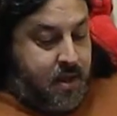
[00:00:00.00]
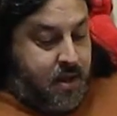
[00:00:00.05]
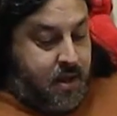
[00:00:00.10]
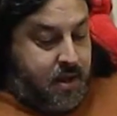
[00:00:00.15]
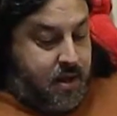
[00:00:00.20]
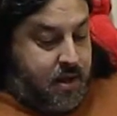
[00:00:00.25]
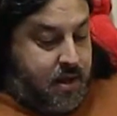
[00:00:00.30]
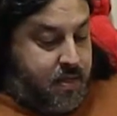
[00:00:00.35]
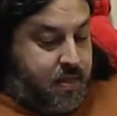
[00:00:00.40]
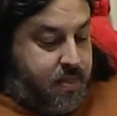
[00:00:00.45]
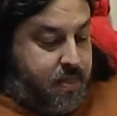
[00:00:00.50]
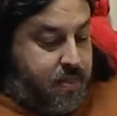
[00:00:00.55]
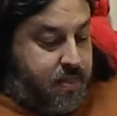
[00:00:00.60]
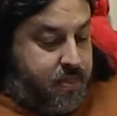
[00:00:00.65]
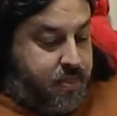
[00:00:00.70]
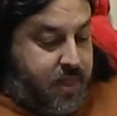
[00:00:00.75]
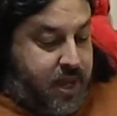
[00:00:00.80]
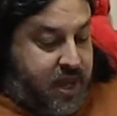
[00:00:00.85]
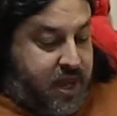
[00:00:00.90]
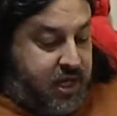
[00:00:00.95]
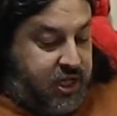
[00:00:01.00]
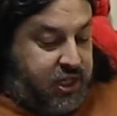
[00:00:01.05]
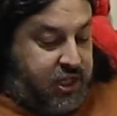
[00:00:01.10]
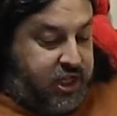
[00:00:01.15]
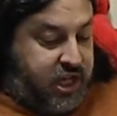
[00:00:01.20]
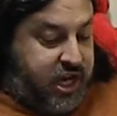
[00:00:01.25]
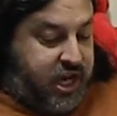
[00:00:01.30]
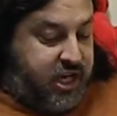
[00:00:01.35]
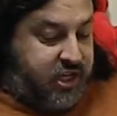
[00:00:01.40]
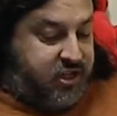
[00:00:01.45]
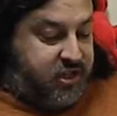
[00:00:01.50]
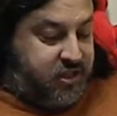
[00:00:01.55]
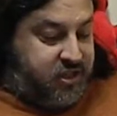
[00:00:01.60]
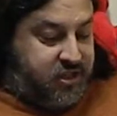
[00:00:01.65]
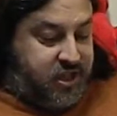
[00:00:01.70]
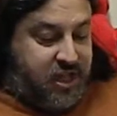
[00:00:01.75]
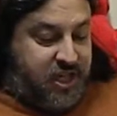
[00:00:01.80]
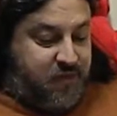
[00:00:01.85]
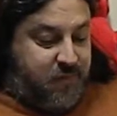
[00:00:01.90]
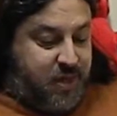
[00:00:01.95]
Uh, that changes
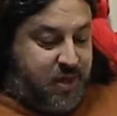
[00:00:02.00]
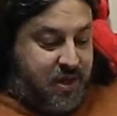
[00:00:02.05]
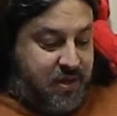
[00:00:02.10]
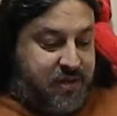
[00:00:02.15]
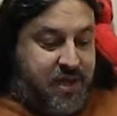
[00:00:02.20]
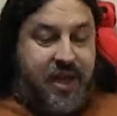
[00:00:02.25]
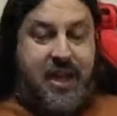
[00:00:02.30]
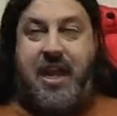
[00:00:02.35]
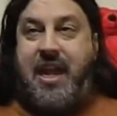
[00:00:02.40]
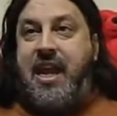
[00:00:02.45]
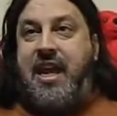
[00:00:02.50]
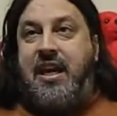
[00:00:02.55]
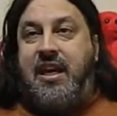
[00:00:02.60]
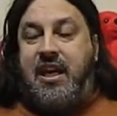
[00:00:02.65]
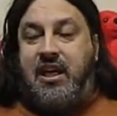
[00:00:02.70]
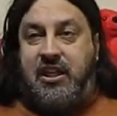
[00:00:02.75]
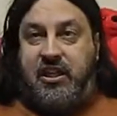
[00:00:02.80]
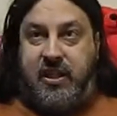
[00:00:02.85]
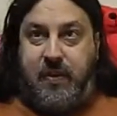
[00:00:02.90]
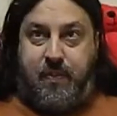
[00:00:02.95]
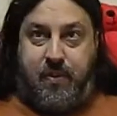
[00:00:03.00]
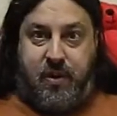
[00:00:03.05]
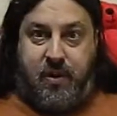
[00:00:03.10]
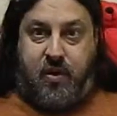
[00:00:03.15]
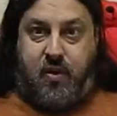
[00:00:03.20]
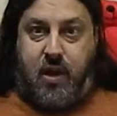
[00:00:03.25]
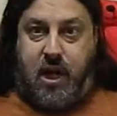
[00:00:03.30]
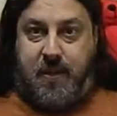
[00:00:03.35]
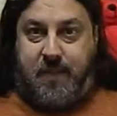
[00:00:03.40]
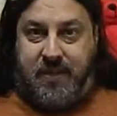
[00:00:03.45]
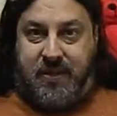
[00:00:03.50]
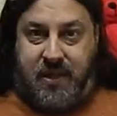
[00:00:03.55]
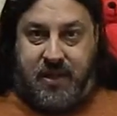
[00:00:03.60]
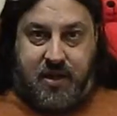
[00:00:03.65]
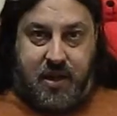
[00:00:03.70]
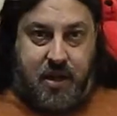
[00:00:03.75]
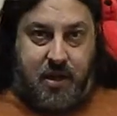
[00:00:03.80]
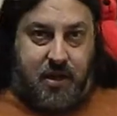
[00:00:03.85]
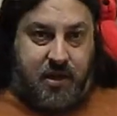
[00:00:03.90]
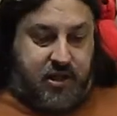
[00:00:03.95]
things, because I had initially put quantum
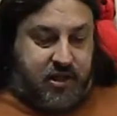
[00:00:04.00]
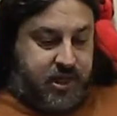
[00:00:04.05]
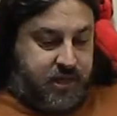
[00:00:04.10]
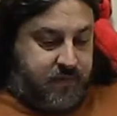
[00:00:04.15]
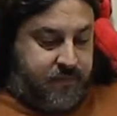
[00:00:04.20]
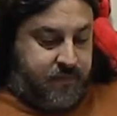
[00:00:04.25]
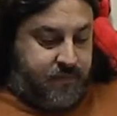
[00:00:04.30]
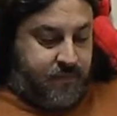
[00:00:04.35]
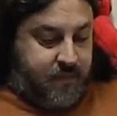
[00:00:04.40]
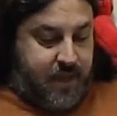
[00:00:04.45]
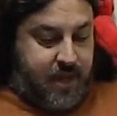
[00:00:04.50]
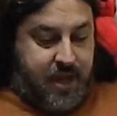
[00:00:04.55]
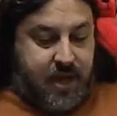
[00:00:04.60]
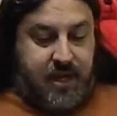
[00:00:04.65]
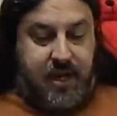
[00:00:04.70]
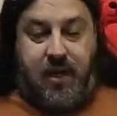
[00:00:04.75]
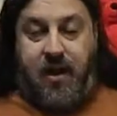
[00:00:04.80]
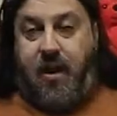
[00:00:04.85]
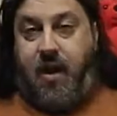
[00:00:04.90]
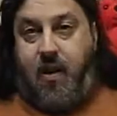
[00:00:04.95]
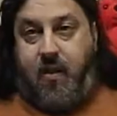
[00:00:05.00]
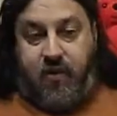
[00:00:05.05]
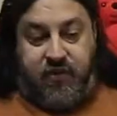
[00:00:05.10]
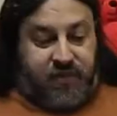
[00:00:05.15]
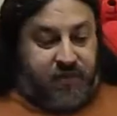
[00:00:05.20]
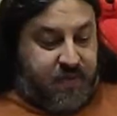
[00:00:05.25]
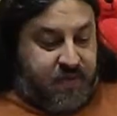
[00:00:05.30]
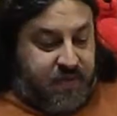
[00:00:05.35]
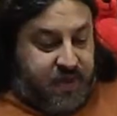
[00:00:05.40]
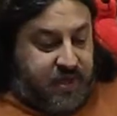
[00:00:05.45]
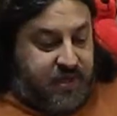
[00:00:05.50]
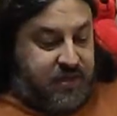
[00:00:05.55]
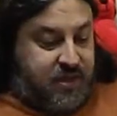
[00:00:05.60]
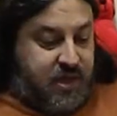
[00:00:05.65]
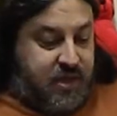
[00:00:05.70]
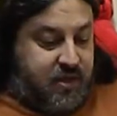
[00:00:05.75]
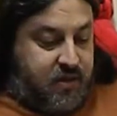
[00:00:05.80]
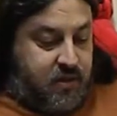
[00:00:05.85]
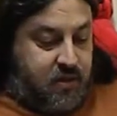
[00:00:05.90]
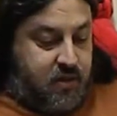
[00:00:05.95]
psychology and all those other things
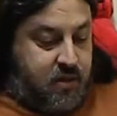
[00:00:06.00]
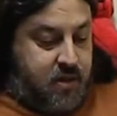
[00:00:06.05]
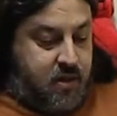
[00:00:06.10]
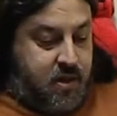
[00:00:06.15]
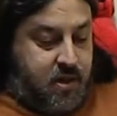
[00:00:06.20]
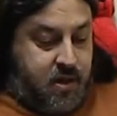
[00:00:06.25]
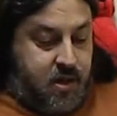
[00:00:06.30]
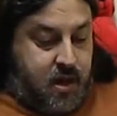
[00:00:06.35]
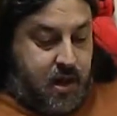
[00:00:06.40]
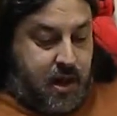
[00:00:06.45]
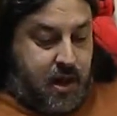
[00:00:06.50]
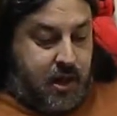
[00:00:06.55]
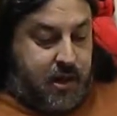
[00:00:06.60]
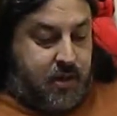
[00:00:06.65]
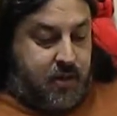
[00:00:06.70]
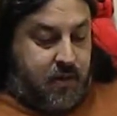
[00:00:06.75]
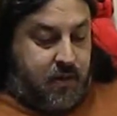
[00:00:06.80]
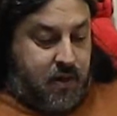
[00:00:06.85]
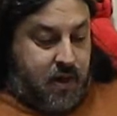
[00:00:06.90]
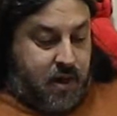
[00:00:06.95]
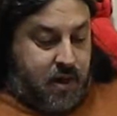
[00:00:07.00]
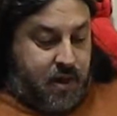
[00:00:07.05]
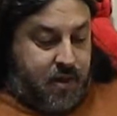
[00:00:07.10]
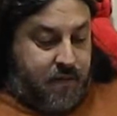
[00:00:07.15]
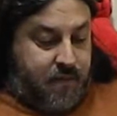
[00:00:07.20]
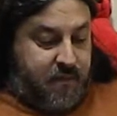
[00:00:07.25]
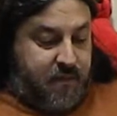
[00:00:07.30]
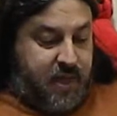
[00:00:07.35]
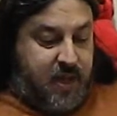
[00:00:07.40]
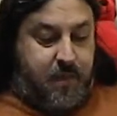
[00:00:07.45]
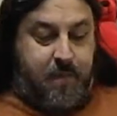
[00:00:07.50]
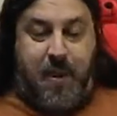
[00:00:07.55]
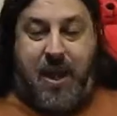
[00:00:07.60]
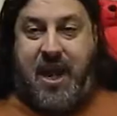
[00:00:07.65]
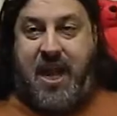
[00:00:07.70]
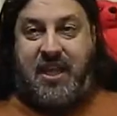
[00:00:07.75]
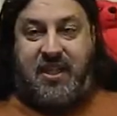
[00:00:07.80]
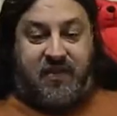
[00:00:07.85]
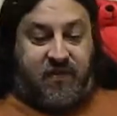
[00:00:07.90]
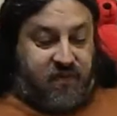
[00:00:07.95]
under under uh, the B A
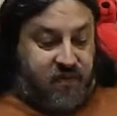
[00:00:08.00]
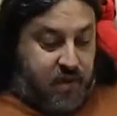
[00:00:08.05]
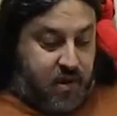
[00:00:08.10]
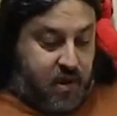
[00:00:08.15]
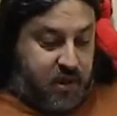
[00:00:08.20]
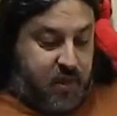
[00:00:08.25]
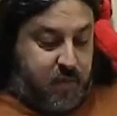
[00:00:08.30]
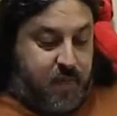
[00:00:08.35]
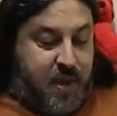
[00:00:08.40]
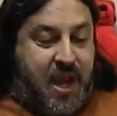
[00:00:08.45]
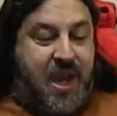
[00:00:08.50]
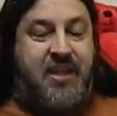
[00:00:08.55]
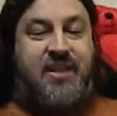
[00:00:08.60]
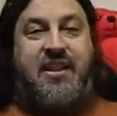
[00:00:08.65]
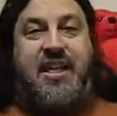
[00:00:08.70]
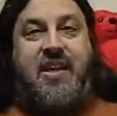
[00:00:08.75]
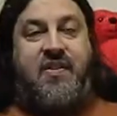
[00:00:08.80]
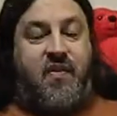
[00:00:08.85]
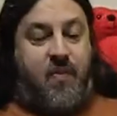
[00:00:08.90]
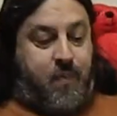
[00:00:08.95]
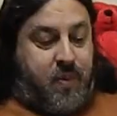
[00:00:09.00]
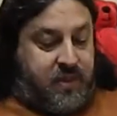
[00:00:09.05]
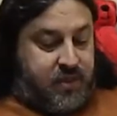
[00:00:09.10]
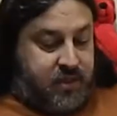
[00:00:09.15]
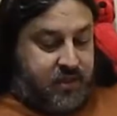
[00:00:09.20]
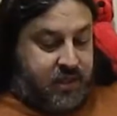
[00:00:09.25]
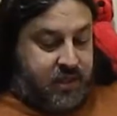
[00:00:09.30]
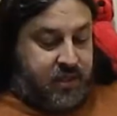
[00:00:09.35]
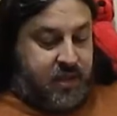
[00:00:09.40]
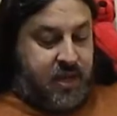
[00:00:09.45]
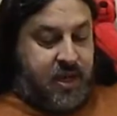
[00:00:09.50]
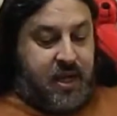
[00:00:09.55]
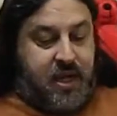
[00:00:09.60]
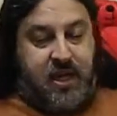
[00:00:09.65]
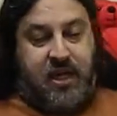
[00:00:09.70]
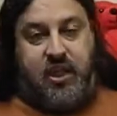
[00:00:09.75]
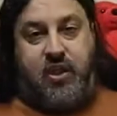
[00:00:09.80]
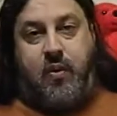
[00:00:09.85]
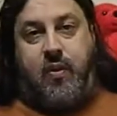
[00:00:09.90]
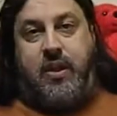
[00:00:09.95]
S vlog. The B A S stands for Byzantine
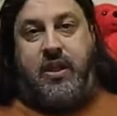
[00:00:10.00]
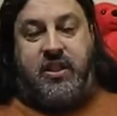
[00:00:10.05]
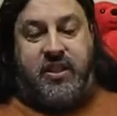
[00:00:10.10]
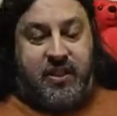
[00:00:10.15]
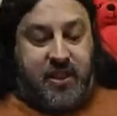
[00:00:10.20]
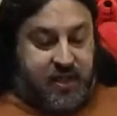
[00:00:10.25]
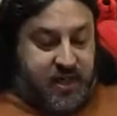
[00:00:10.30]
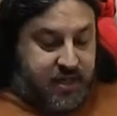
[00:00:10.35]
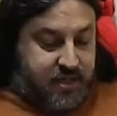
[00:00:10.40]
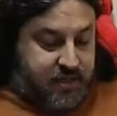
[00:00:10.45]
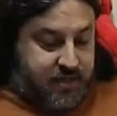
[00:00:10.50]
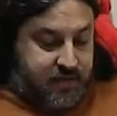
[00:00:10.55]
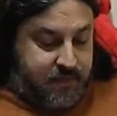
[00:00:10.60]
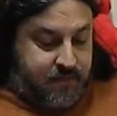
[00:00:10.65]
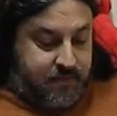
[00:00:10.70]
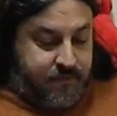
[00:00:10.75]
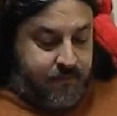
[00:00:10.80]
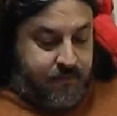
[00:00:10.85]
and Antiquity Studies.